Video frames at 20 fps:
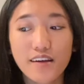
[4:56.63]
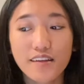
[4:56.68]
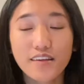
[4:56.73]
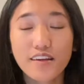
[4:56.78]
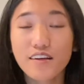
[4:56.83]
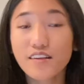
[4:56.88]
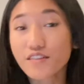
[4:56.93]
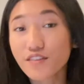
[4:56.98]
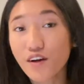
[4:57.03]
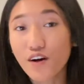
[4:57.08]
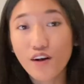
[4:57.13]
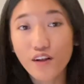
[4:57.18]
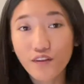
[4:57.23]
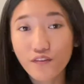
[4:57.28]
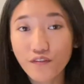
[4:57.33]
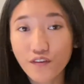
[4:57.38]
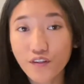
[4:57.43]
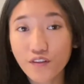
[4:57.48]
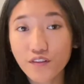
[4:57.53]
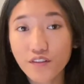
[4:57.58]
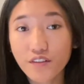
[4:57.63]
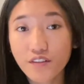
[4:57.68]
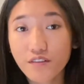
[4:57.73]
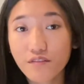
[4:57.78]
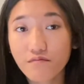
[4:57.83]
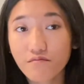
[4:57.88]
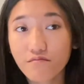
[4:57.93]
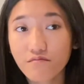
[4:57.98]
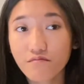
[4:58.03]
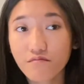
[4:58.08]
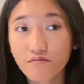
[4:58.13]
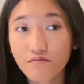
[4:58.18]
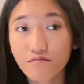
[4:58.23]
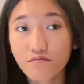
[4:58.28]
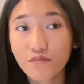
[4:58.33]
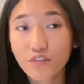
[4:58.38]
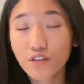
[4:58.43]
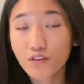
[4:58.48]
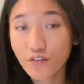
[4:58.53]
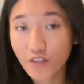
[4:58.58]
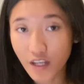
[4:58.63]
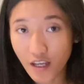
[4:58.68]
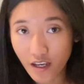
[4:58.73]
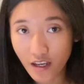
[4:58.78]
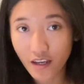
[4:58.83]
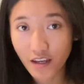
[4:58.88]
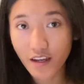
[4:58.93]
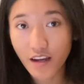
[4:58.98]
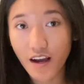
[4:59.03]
That's all for today.